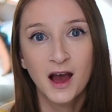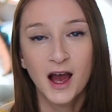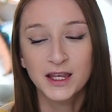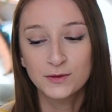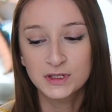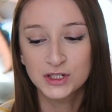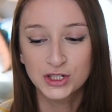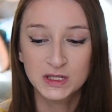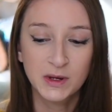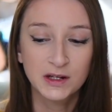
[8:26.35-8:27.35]
I used to
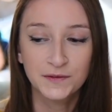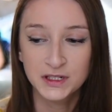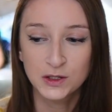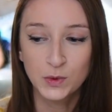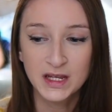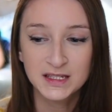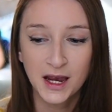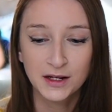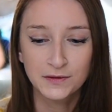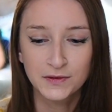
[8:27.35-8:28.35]
just spend afflicted weeks
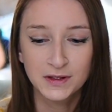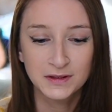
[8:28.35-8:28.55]
kind of